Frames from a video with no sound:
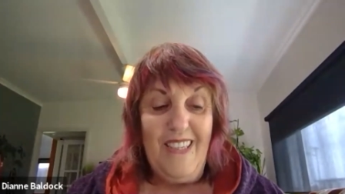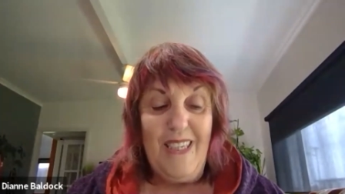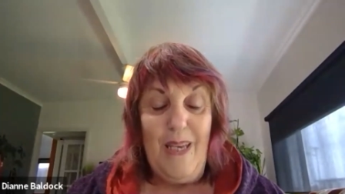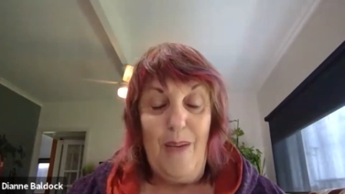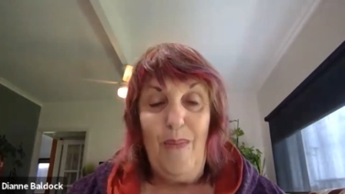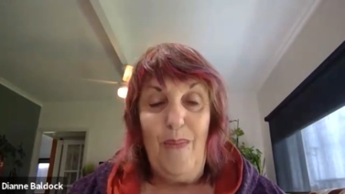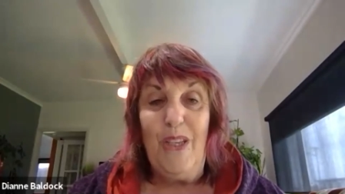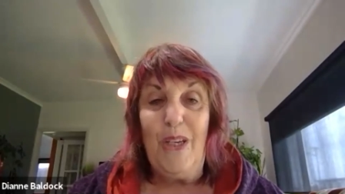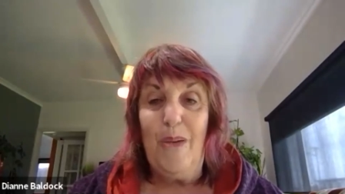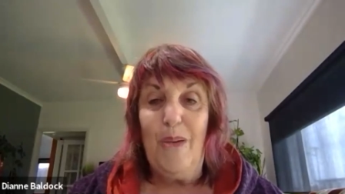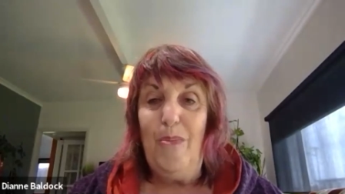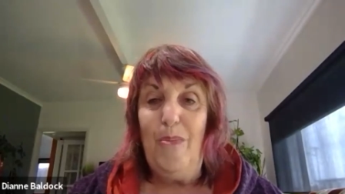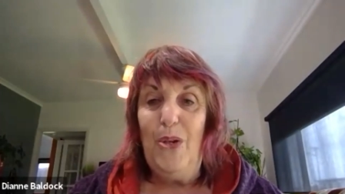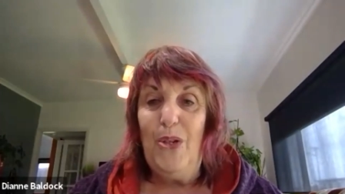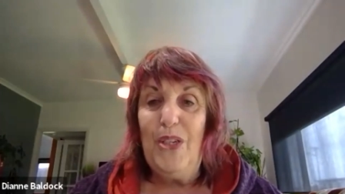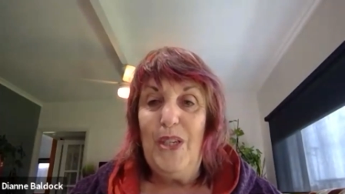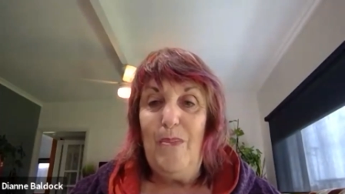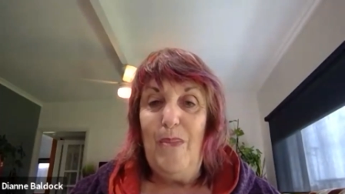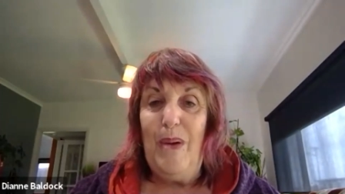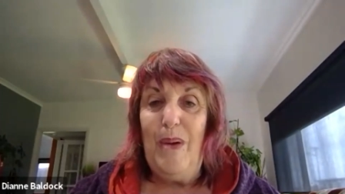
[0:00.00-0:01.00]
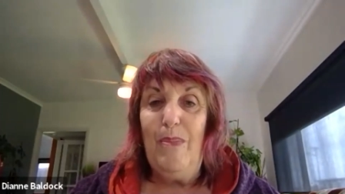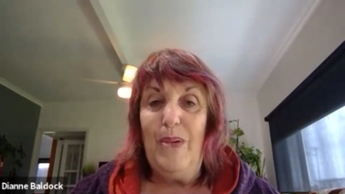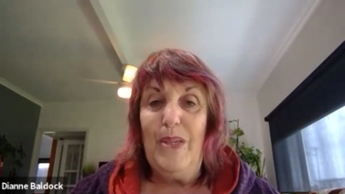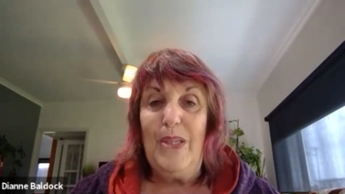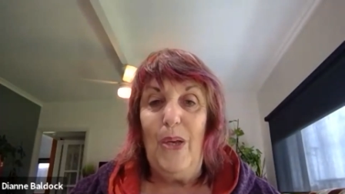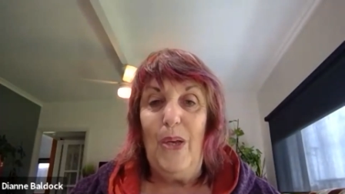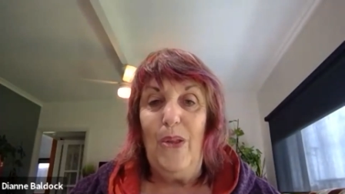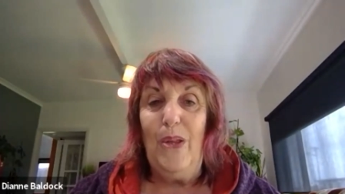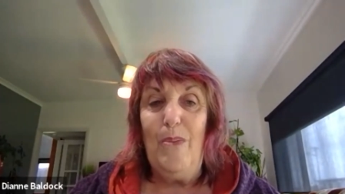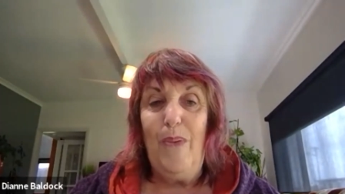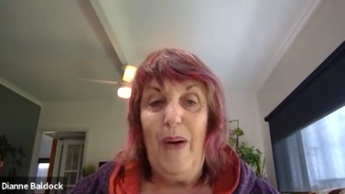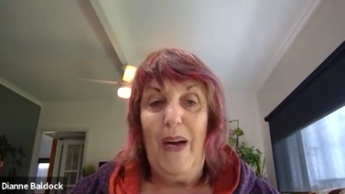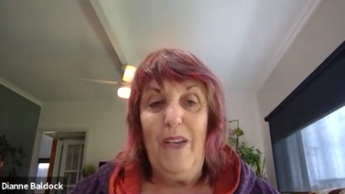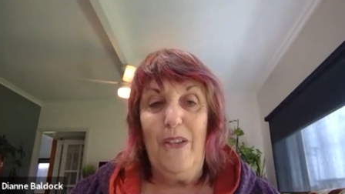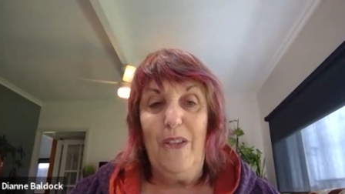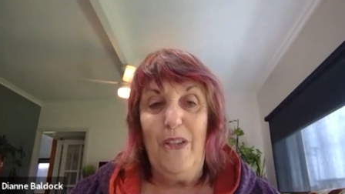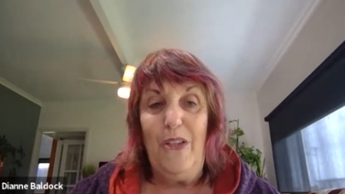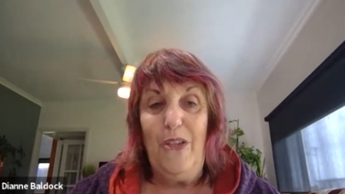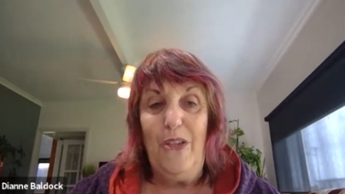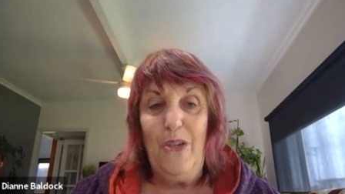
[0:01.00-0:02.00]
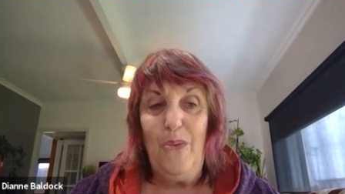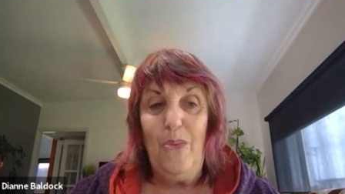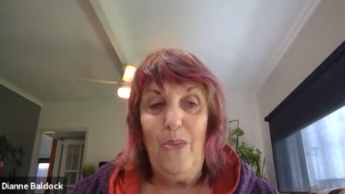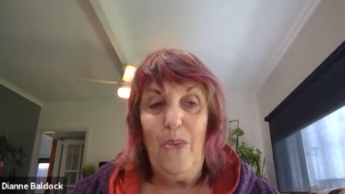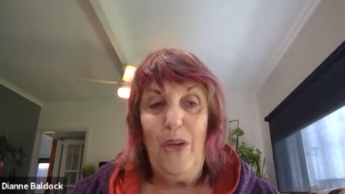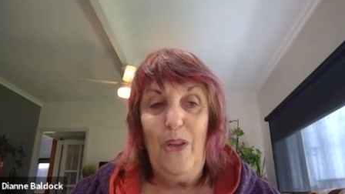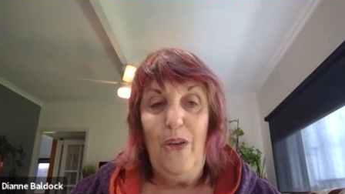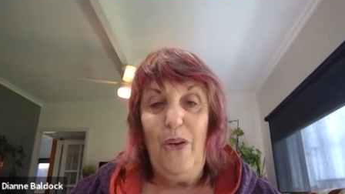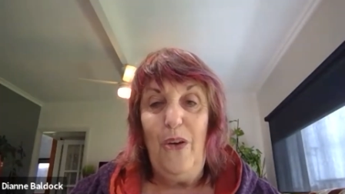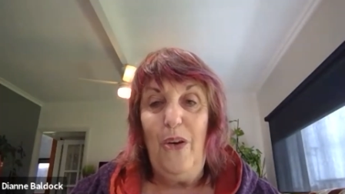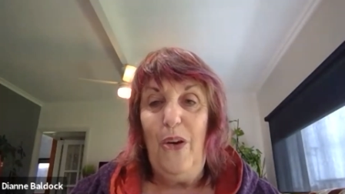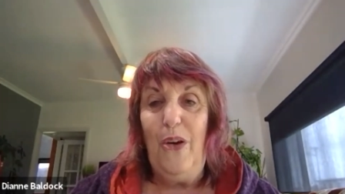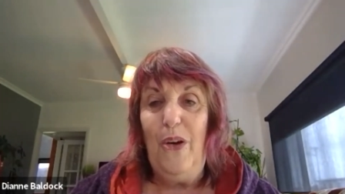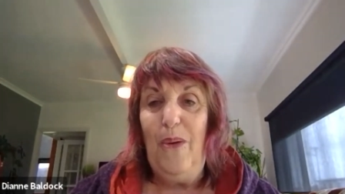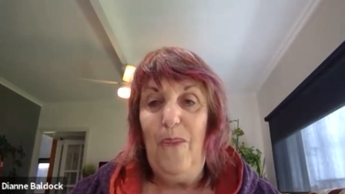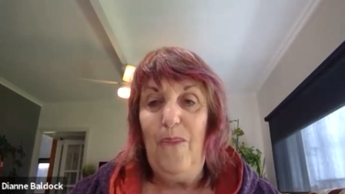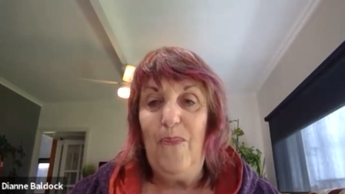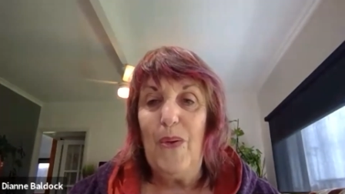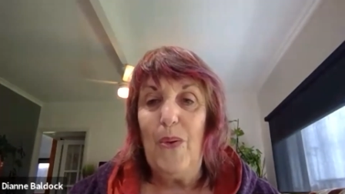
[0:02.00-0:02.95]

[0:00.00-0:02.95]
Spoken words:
of the community members on the back of the ute with her,